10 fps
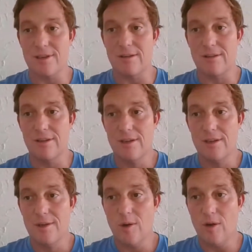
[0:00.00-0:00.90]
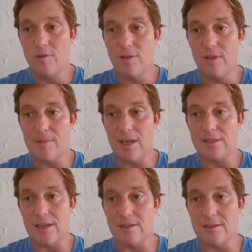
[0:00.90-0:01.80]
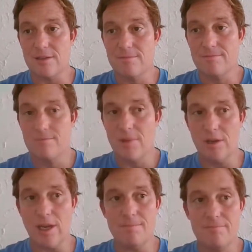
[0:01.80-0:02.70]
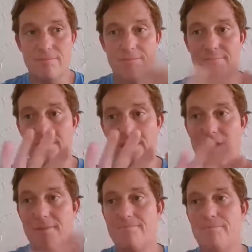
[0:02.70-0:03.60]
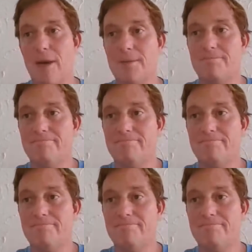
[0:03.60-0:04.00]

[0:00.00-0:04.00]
So hopefully that makes sense. Okay, see ya. Bye.